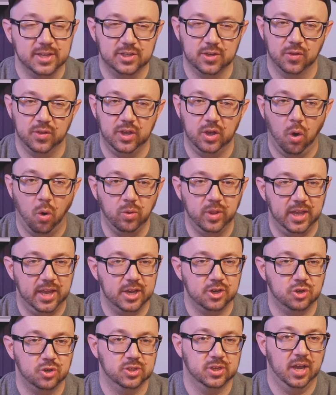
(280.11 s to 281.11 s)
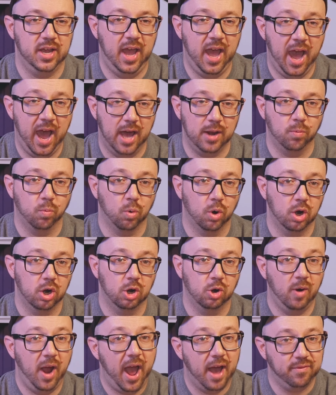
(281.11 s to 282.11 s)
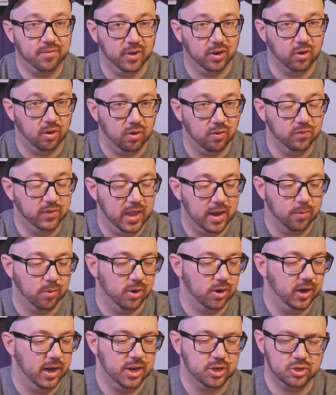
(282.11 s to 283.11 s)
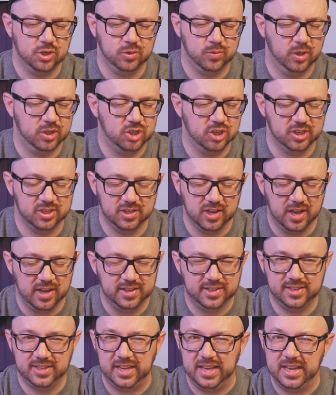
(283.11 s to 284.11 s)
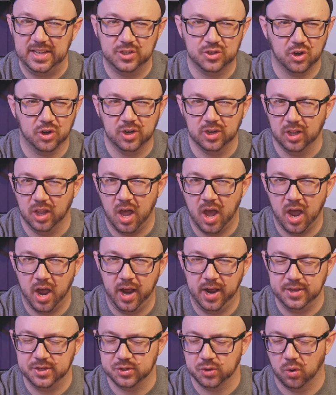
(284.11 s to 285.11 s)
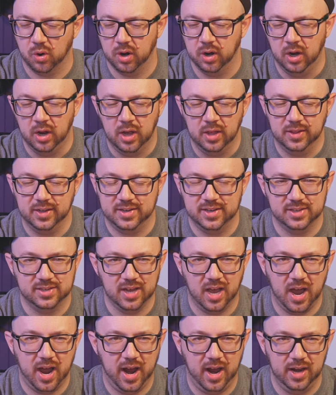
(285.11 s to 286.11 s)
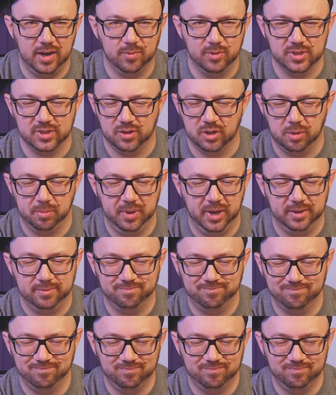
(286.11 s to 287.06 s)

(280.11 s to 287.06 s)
So the only issues I had were graphical. They were issues with just seeing certain lines, or the design was a little bit